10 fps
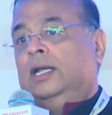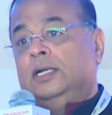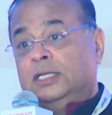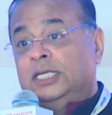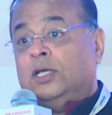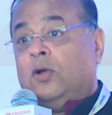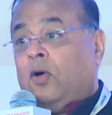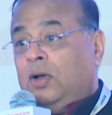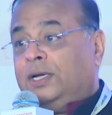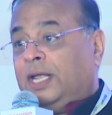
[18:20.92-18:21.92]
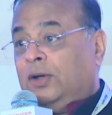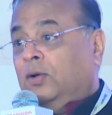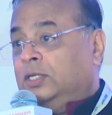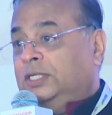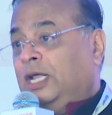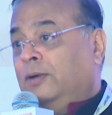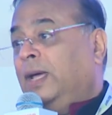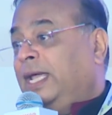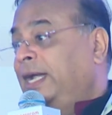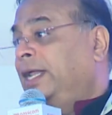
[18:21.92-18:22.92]
These are all technology done by
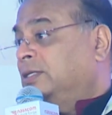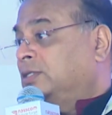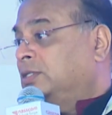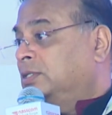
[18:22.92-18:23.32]
Indians.